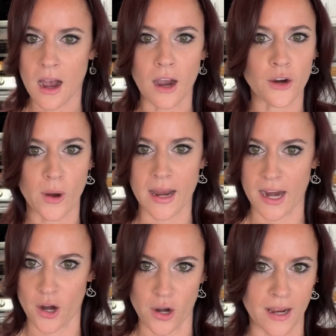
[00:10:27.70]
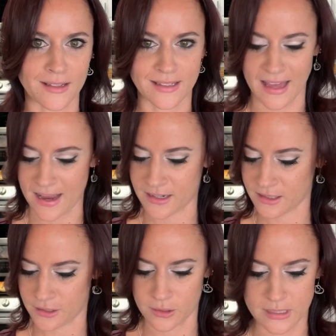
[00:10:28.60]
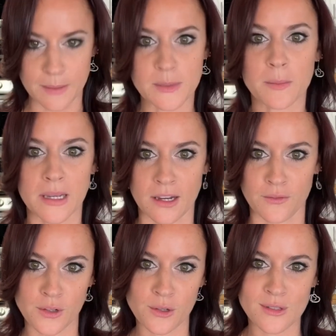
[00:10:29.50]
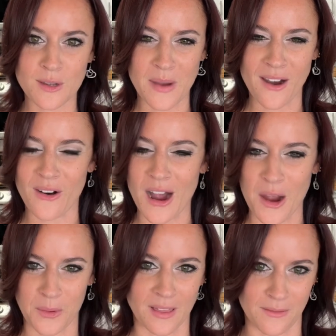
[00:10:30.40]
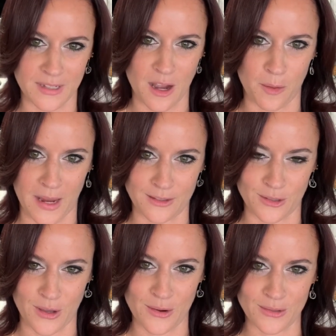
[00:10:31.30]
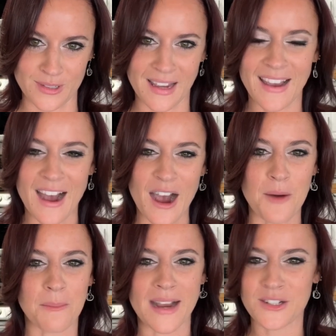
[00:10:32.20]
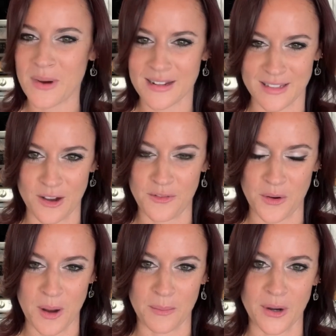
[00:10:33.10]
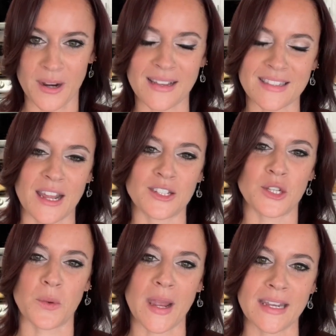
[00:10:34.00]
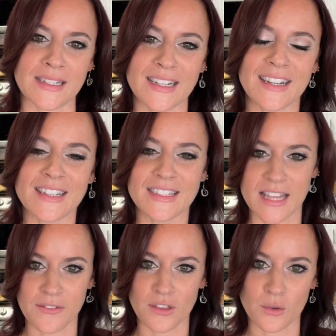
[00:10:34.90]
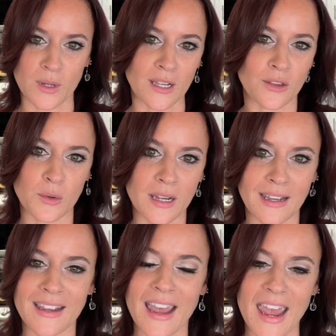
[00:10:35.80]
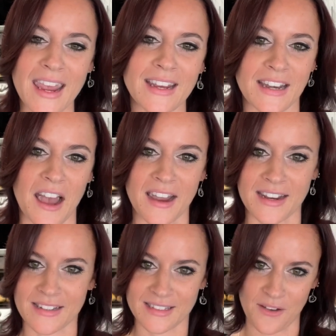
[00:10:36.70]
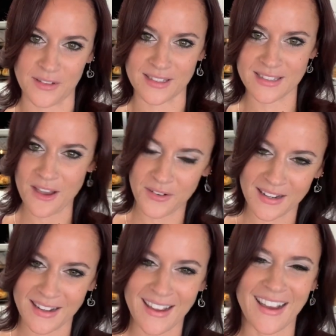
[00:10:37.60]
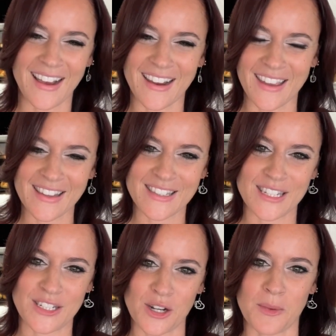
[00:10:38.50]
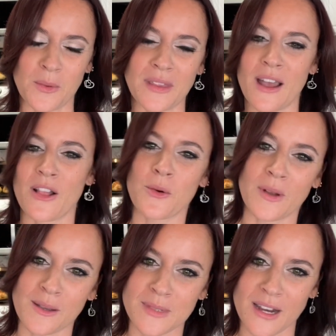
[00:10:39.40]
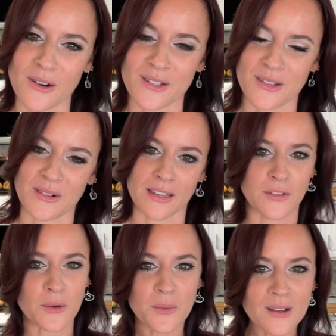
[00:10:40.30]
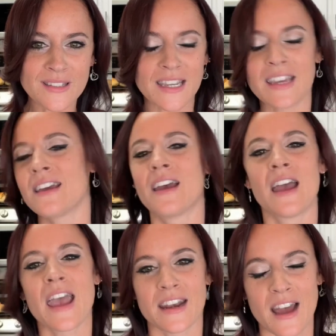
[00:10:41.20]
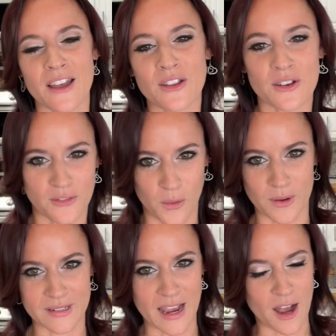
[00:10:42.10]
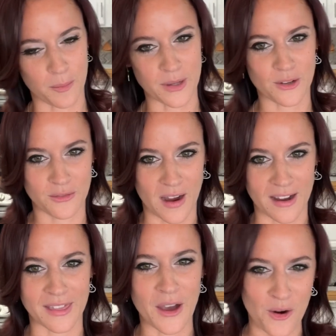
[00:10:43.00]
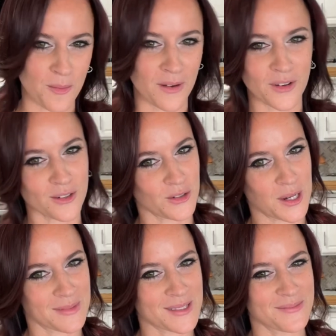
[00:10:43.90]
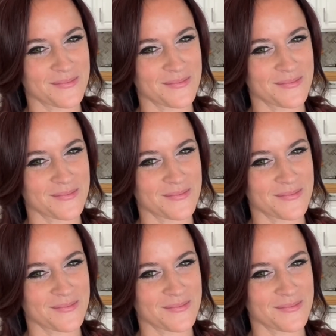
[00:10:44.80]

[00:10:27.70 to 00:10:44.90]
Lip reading: gray areas that you seem to be confused about, I would love to help answer those. My direct cell phone number is 928-733-8977. Again, Lindsay German with Keller Williams Arizona Living Realty, and I look forward to helping you find the home of your dreams.